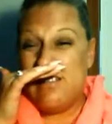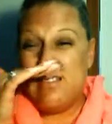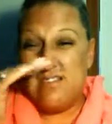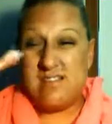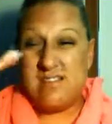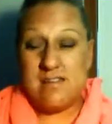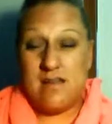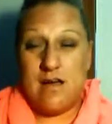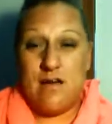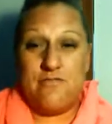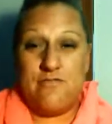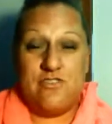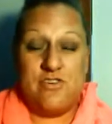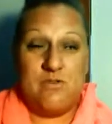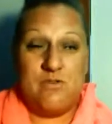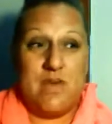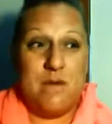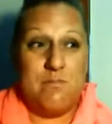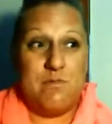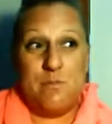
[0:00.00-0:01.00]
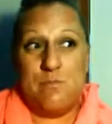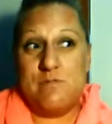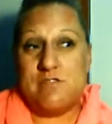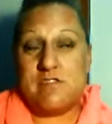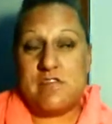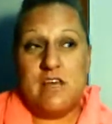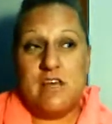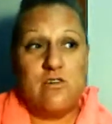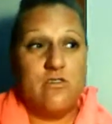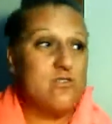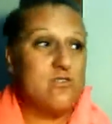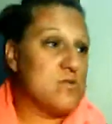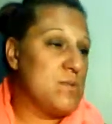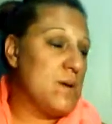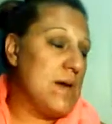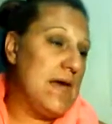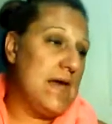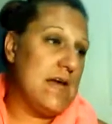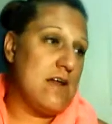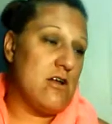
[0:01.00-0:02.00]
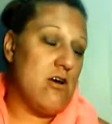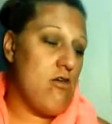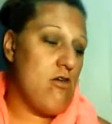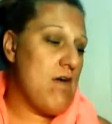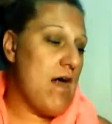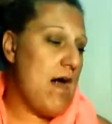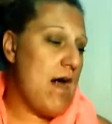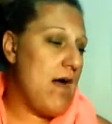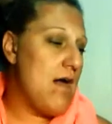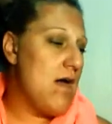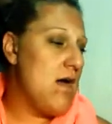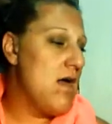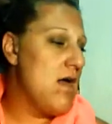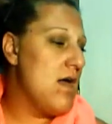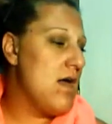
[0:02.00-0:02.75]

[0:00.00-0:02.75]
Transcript: stuff to keep the mosquitoes away and all that.